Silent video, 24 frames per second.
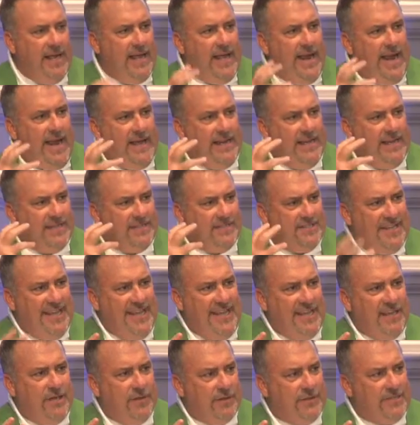And
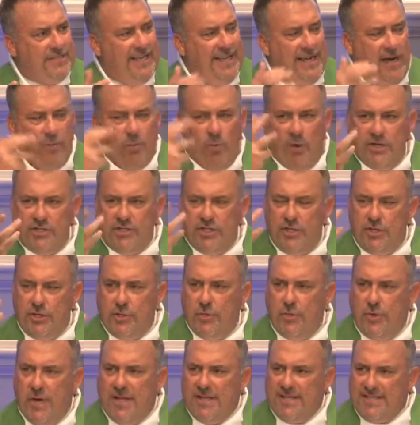Ezekiel said, I want you
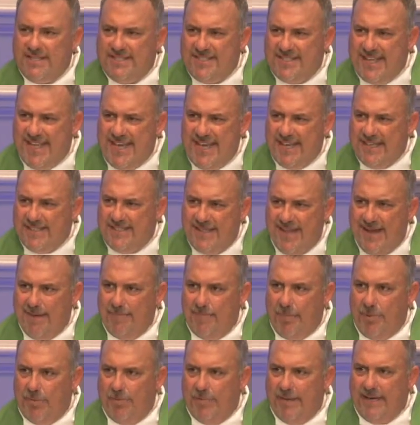to see a
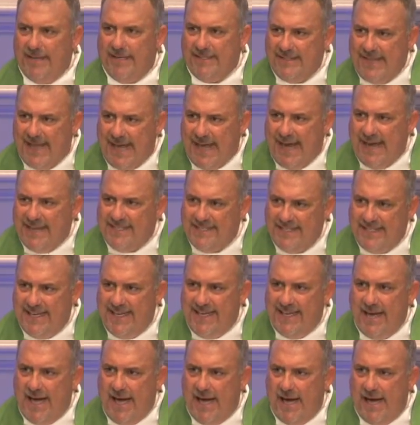temple because I see
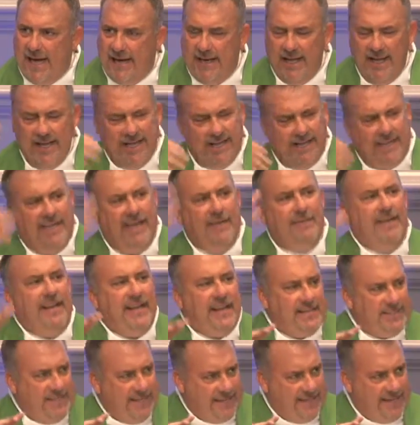God giving
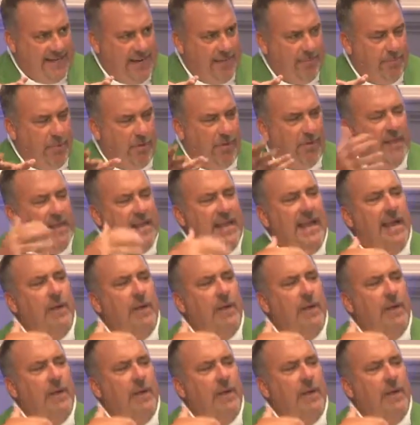us a temple.